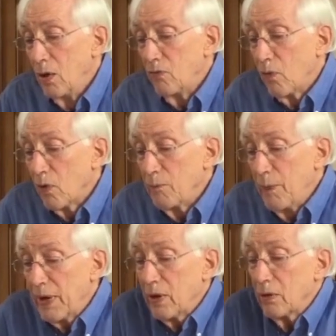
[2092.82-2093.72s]
For
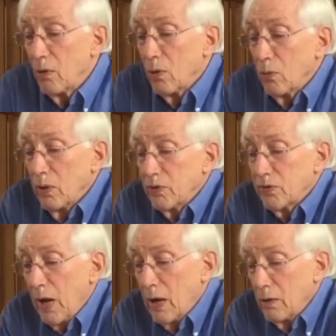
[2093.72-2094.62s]
better or worse,
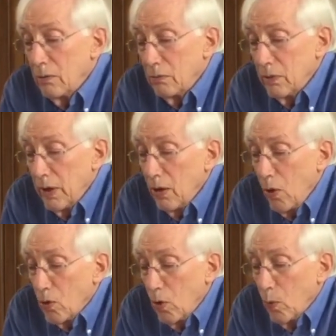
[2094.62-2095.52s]
our little
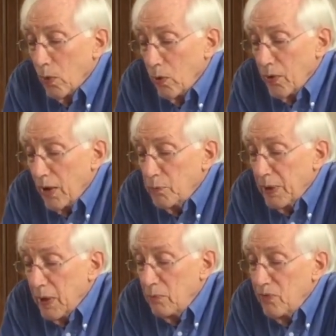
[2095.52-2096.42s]
local world has
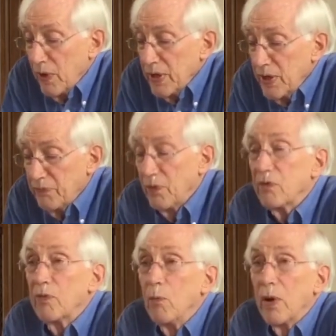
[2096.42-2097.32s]
become very
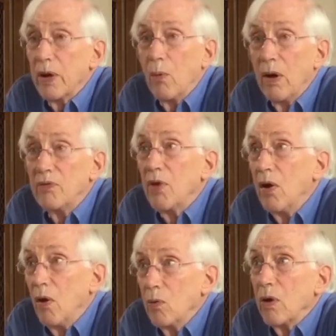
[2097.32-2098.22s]
different from what it was
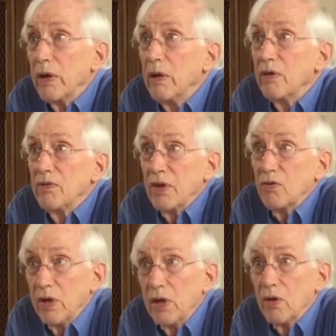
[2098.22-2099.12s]
only
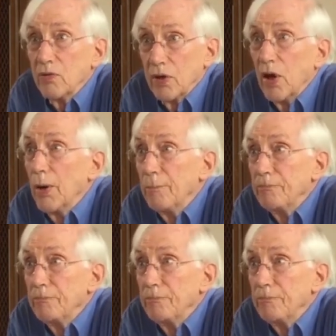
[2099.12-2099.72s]
60 years ago.